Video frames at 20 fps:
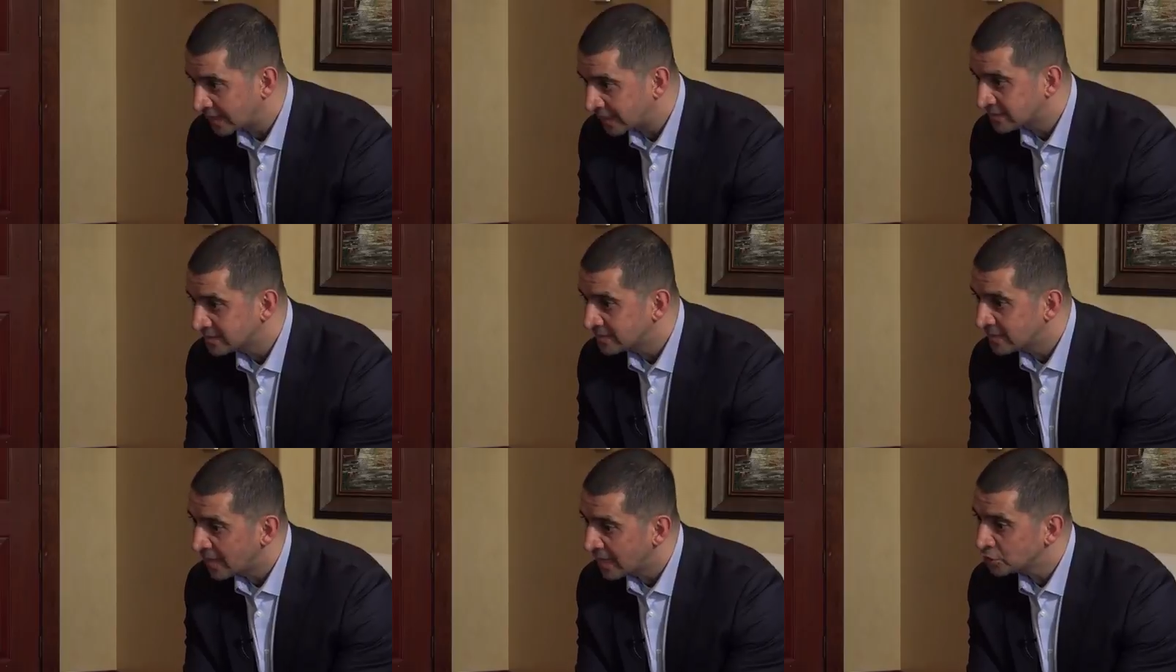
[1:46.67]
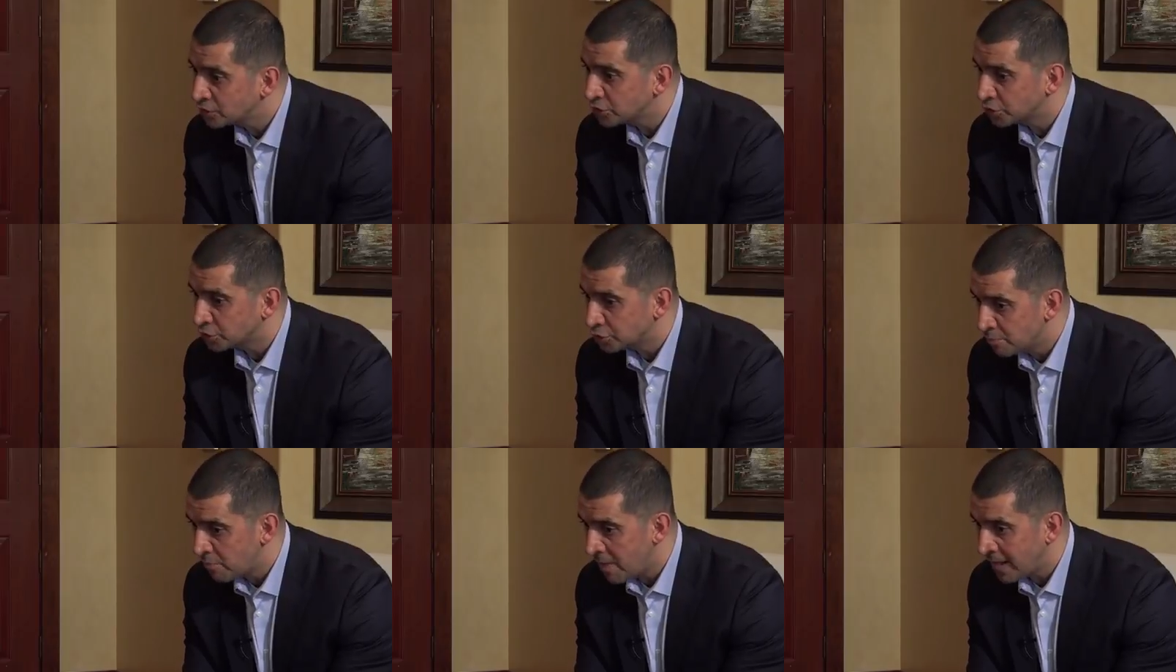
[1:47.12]
that's not
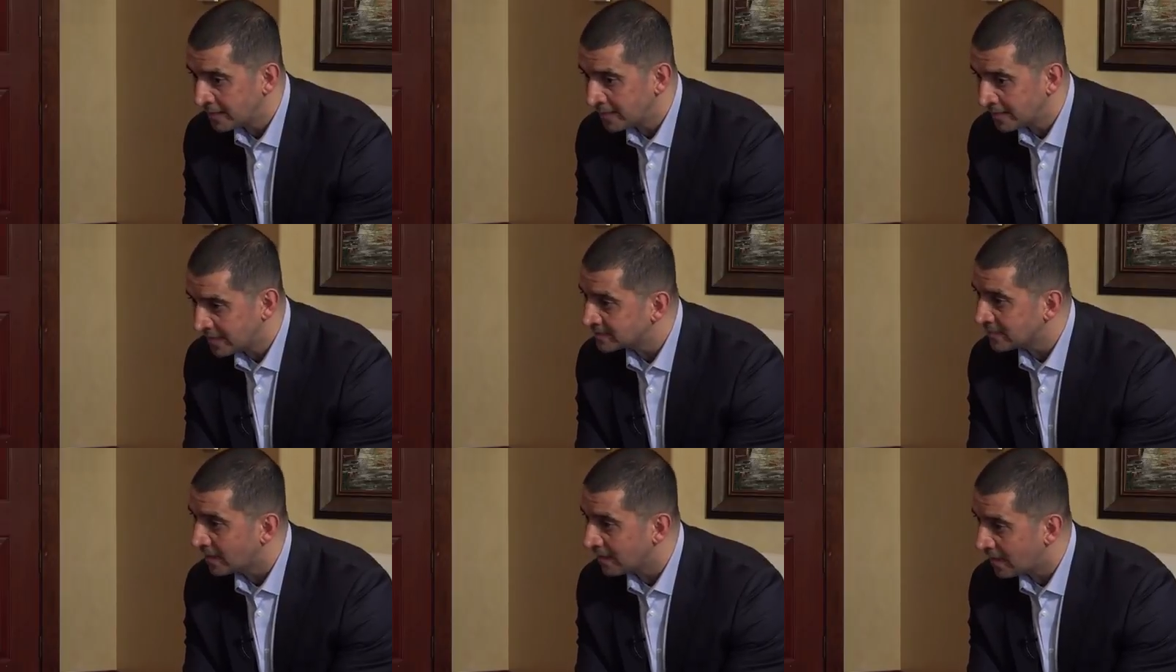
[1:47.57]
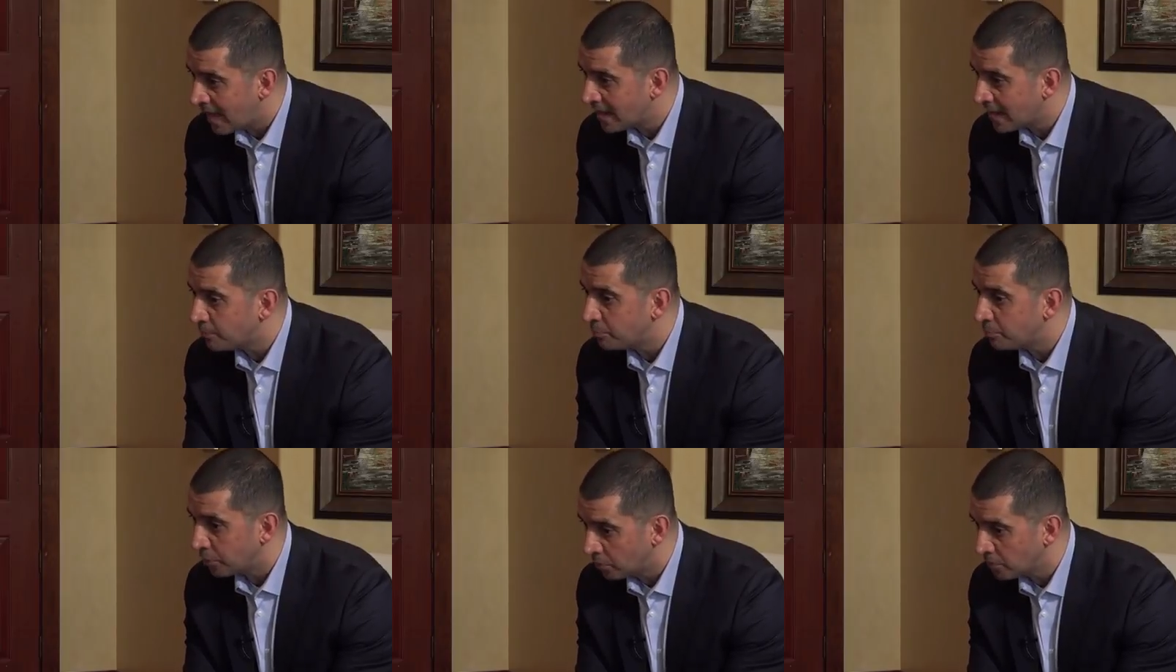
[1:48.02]
just money, that's a
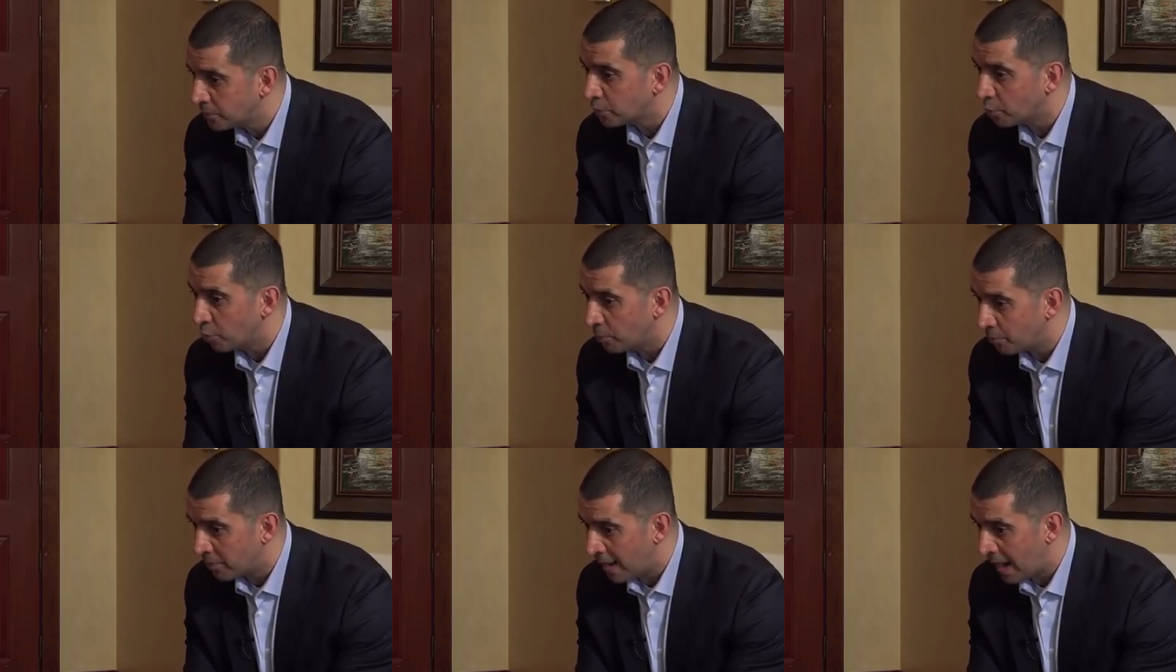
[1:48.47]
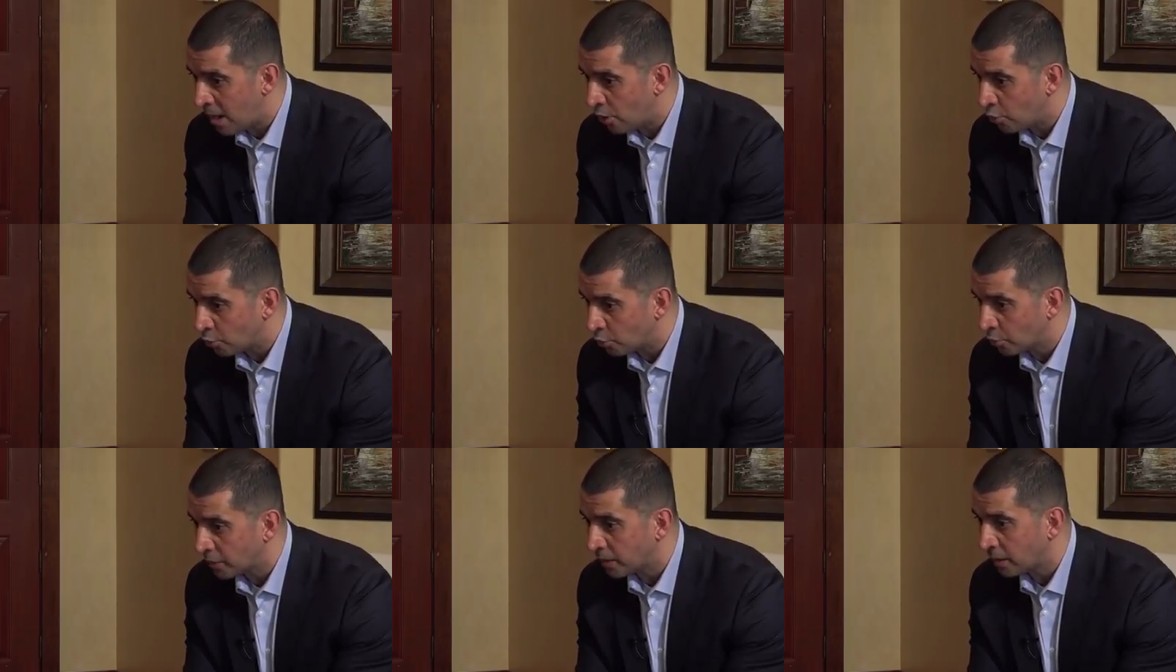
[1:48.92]
lot of political
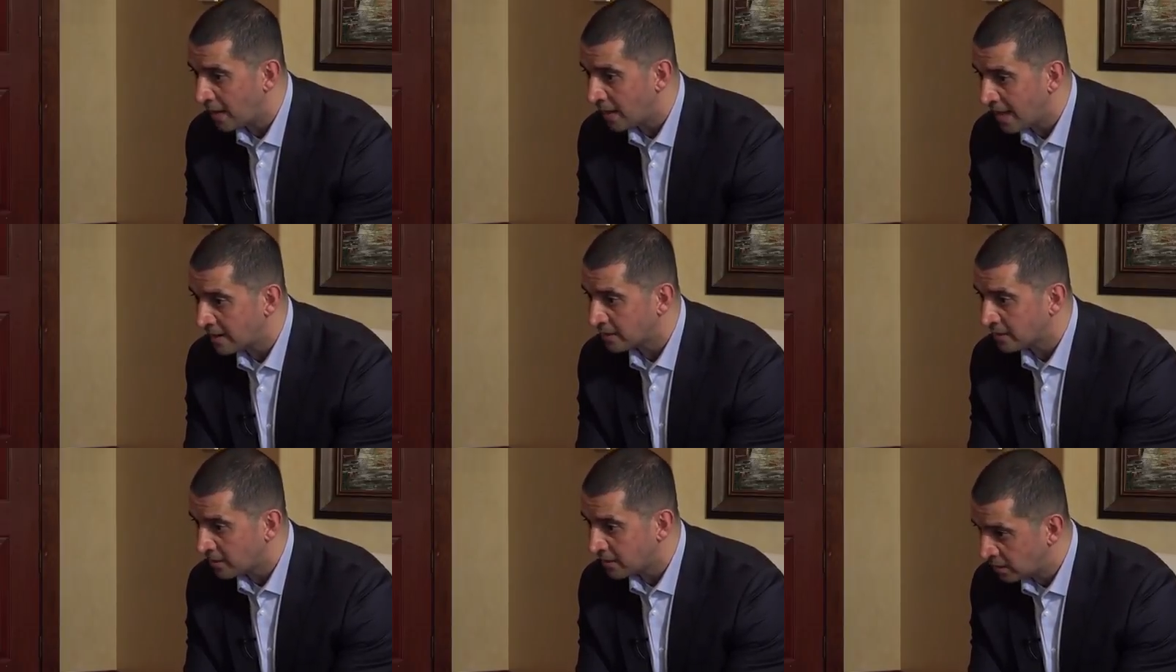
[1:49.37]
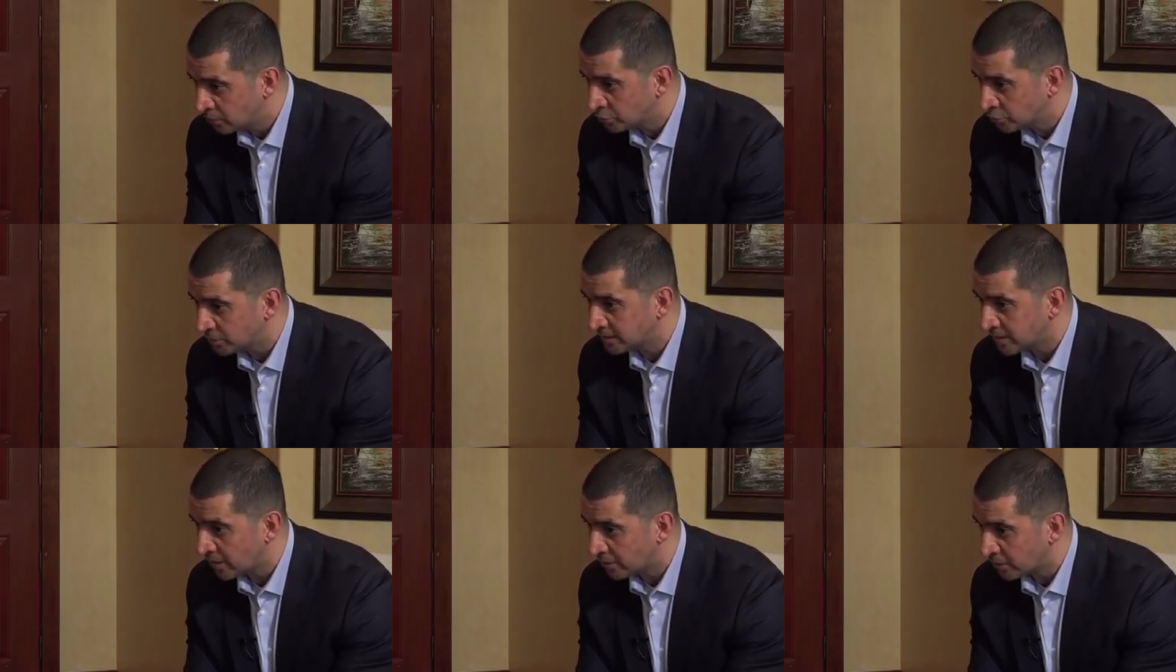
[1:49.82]
power with a lot of
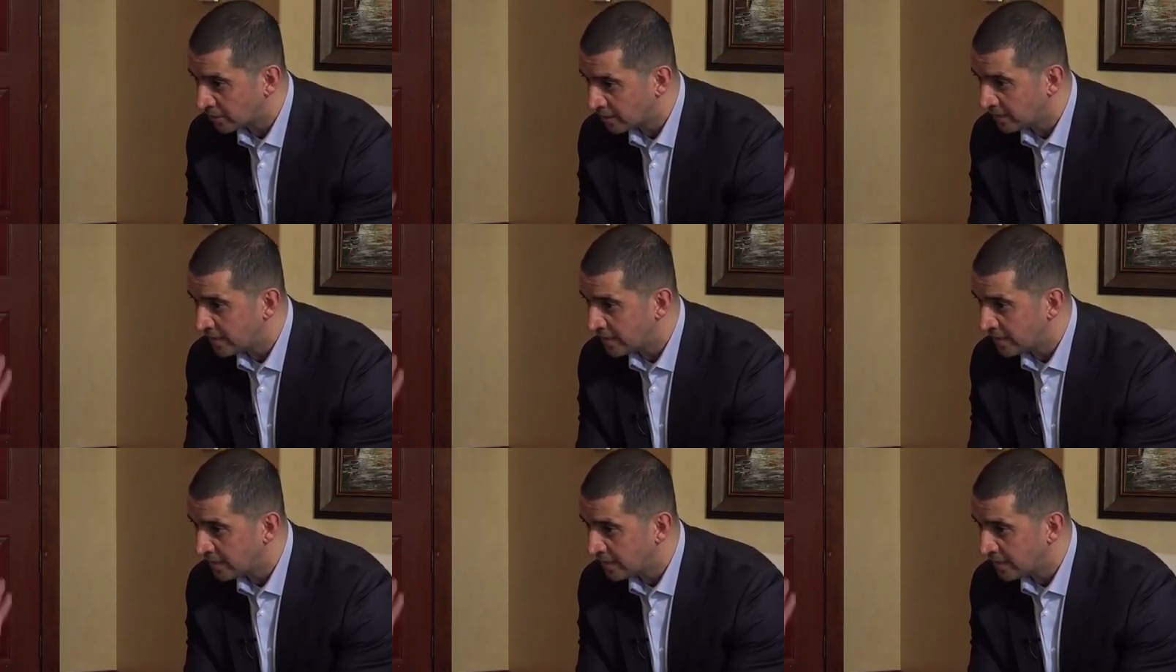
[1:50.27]
countries that are